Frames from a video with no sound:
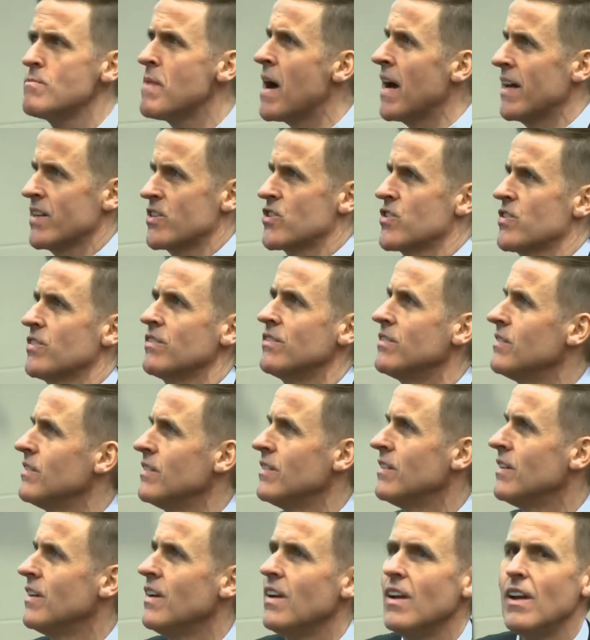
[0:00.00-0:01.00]
much.
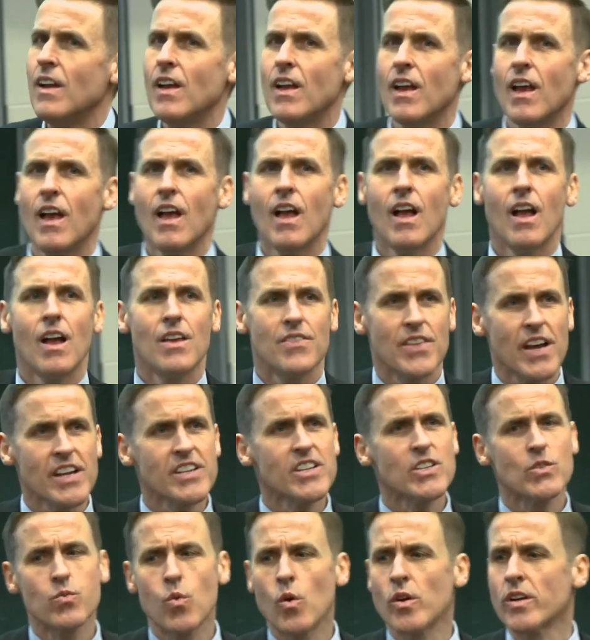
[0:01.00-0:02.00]
They
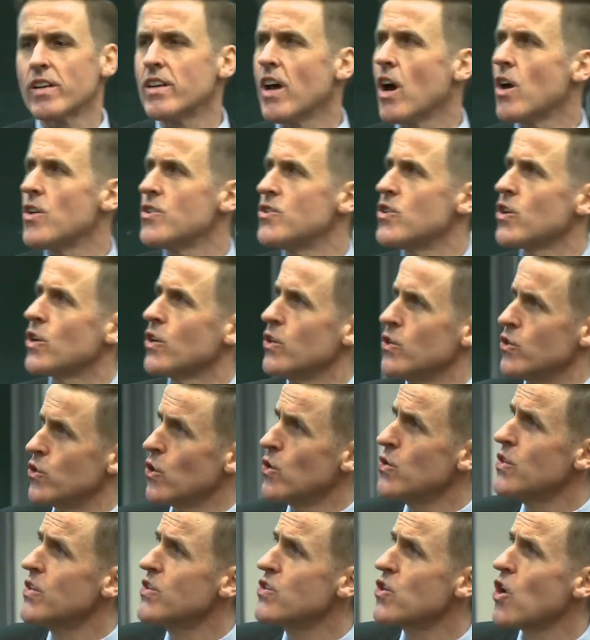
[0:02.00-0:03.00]
just want to know that you can
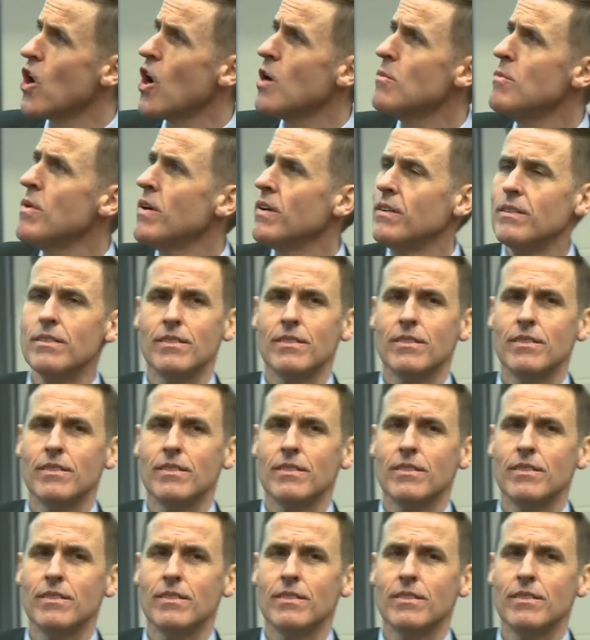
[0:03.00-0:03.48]
do the job.